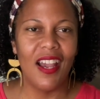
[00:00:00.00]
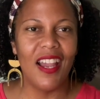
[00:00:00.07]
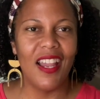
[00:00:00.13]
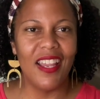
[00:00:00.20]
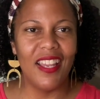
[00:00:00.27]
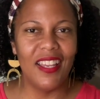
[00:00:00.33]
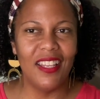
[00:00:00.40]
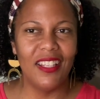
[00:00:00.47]

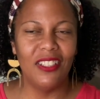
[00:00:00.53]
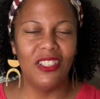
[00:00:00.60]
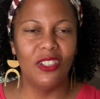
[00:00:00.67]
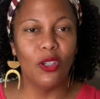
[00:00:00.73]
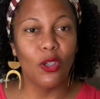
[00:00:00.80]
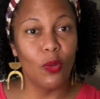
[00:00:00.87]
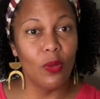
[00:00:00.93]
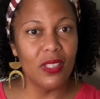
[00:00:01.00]

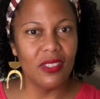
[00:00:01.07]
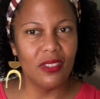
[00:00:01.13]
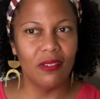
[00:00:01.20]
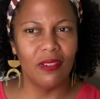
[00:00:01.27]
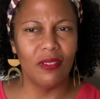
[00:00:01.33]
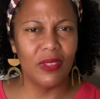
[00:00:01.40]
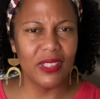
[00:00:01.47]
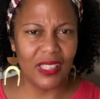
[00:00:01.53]
And,
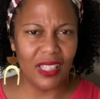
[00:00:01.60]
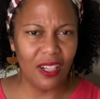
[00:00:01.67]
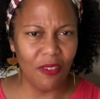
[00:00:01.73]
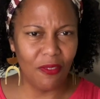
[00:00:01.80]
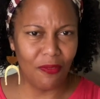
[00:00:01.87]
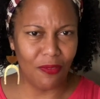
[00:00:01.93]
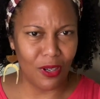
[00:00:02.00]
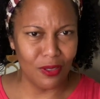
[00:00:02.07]
Crystal, was that her
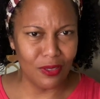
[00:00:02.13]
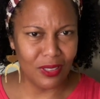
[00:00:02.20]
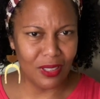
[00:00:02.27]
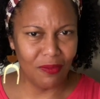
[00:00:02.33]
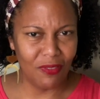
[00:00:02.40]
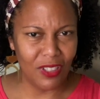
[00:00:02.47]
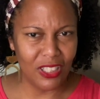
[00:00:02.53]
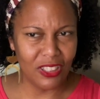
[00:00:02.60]
first
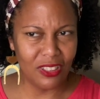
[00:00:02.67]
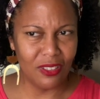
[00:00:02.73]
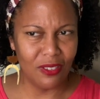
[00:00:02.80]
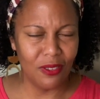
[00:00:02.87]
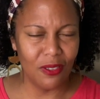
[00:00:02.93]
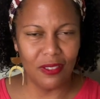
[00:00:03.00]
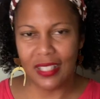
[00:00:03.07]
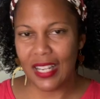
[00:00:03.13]
confessional
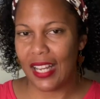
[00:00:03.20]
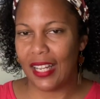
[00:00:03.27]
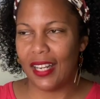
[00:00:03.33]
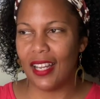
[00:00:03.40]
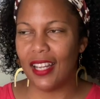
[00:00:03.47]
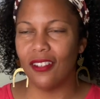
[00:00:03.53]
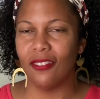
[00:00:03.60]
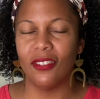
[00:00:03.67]
or not?
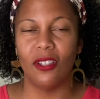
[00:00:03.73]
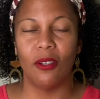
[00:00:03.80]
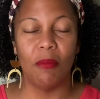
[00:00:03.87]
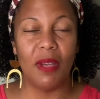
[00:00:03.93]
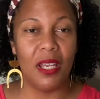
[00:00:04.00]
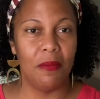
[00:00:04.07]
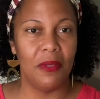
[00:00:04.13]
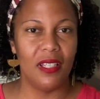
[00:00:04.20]
I don't know.
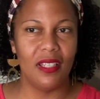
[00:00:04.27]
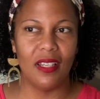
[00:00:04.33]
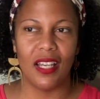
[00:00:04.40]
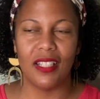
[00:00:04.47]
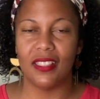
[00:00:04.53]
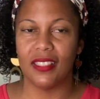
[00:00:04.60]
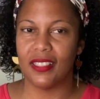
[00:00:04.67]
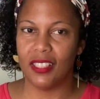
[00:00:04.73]
Maybe. I
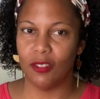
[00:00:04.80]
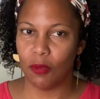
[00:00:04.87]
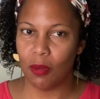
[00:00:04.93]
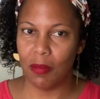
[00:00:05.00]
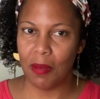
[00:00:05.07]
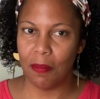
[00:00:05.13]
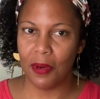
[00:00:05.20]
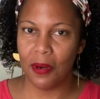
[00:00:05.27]
just didn't
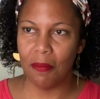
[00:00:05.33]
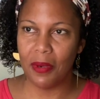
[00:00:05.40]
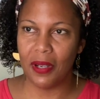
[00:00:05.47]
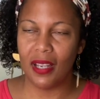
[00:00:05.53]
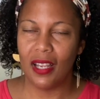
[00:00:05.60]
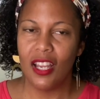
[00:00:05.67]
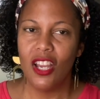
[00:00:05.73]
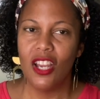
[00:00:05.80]
remember.
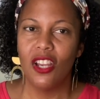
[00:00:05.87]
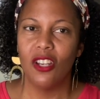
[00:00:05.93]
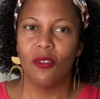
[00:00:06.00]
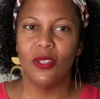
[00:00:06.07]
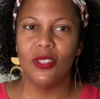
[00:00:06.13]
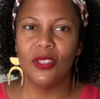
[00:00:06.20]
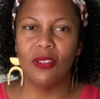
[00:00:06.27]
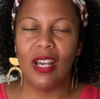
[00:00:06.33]
But
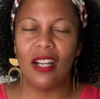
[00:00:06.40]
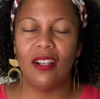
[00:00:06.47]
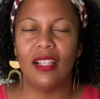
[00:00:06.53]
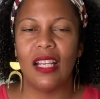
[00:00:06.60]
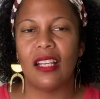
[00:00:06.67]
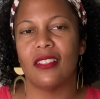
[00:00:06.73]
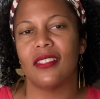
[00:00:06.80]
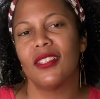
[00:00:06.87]
Crystal had on
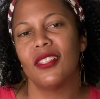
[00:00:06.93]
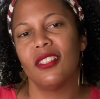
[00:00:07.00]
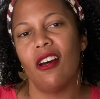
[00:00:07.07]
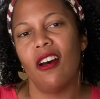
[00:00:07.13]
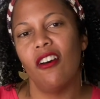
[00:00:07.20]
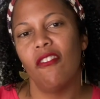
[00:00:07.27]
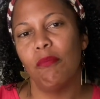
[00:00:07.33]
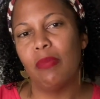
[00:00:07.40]
like a
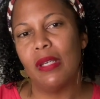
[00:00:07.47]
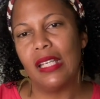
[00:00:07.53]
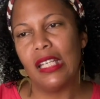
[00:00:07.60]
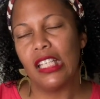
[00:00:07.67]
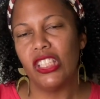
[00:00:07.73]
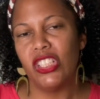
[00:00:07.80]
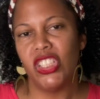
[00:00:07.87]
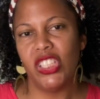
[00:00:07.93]
soft pink
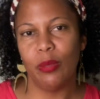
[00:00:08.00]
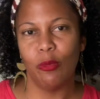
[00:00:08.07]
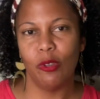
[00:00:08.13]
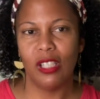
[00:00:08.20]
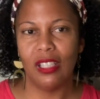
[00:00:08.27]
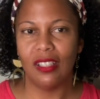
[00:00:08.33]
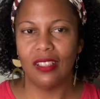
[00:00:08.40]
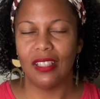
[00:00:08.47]
shimmery,
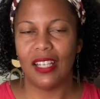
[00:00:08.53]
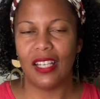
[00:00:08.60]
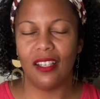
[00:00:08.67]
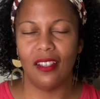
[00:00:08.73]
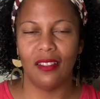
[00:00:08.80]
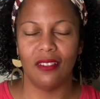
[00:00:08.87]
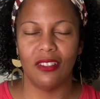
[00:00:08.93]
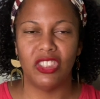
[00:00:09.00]
it looked like
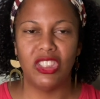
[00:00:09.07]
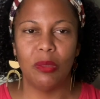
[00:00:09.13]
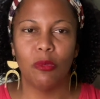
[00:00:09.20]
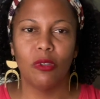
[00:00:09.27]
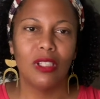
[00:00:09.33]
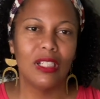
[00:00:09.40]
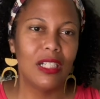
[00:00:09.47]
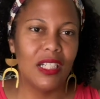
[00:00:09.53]

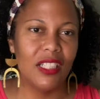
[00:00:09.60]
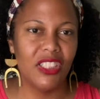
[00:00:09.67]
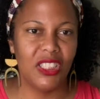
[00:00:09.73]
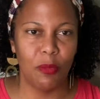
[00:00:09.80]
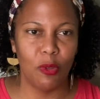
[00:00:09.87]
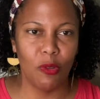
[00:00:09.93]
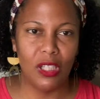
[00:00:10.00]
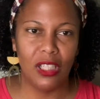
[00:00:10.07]
shimmery
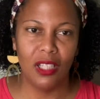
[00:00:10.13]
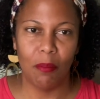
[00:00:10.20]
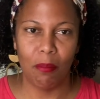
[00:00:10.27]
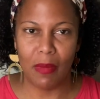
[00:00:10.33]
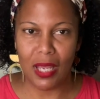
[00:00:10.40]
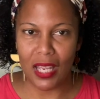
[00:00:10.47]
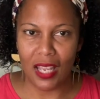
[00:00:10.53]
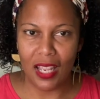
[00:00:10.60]

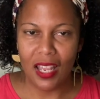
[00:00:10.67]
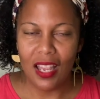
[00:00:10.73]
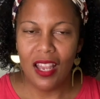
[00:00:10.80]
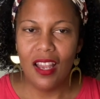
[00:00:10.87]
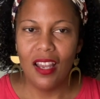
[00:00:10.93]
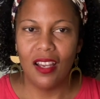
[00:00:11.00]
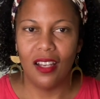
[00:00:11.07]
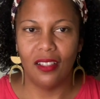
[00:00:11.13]
lame,
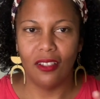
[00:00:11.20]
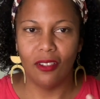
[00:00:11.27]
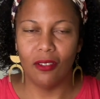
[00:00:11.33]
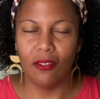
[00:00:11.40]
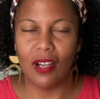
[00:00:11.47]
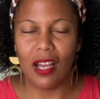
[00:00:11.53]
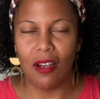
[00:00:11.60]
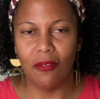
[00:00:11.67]
little
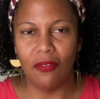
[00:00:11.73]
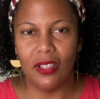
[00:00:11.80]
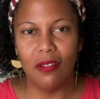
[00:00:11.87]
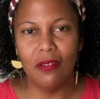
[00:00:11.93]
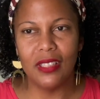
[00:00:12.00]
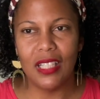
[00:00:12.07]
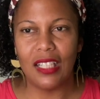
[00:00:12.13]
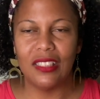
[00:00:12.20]
outfit. It
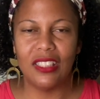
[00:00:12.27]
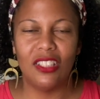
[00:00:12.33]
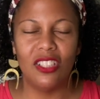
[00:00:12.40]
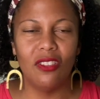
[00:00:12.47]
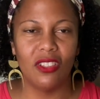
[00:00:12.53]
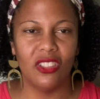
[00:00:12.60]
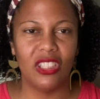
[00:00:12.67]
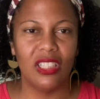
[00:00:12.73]
was actually cute
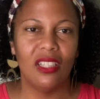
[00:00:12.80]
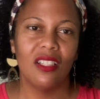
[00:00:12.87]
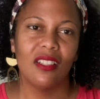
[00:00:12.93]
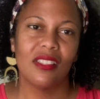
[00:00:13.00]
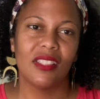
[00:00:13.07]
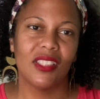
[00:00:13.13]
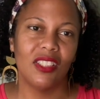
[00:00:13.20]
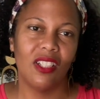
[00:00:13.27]
because she looked
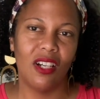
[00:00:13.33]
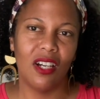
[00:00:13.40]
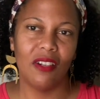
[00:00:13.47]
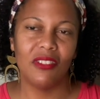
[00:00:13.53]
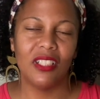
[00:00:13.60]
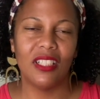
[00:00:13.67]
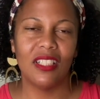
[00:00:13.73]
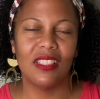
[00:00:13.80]

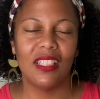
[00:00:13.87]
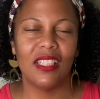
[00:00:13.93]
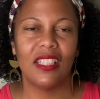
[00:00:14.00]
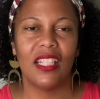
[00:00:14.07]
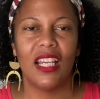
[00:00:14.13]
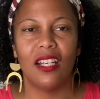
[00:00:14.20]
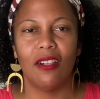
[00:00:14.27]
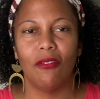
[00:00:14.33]
soft. And it's like they
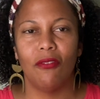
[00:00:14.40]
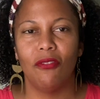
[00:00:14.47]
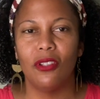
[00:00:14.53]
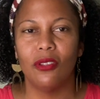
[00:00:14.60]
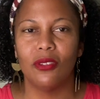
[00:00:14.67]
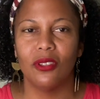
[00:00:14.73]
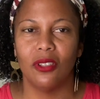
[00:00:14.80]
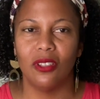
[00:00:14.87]
had a
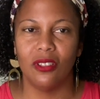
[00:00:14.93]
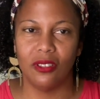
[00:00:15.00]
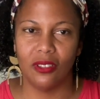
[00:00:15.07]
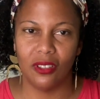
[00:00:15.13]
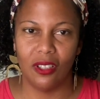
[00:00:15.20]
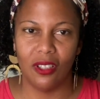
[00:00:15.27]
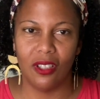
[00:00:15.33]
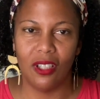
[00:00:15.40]
filter
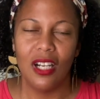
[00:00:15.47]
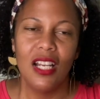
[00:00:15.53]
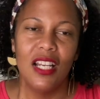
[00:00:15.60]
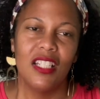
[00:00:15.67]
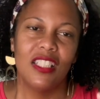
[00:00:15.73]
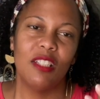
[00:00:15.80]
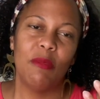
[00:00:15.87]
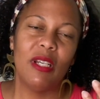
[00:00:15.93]
on her
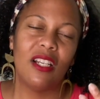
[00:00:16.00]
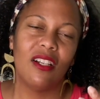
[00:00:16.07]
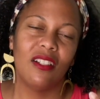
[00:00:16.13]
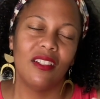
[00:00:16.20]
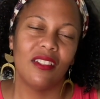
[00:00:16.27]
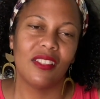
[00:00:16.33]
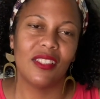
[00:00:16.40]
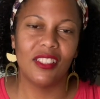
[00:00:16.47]
to make her
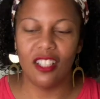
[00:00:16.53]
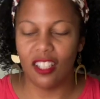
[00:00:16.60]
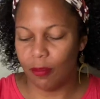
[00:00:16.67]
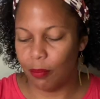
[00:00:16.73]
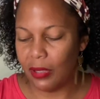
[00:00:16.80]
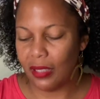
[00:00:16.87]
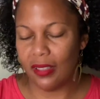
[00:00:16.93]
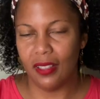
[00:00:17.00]
look soft
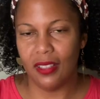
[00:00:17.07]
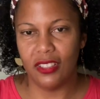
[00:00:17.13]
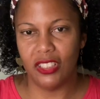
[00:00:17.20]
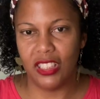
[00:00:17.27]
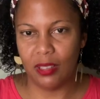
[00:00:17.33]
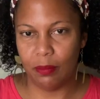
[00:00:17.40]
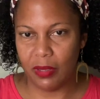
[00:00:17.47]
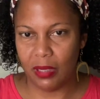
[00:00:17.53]
because
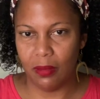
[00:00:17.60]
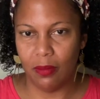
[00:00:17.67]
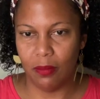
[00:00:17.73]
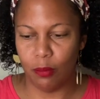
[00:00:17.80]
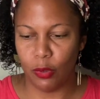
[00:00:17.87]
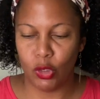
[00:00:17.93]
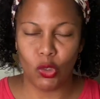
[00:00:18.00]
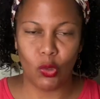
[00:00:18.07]
she's been
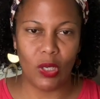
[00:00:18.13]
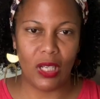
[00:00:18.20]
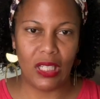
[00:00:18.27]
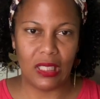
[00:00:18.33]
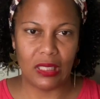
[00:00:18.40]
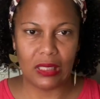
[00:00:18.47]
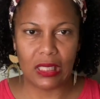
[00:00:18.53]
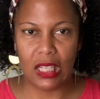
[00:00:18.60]
portrayed
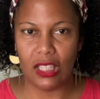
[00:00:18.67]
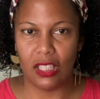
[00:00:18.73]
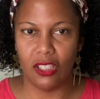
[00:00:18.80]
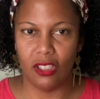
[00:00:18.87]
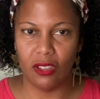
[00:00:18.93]
as kind of,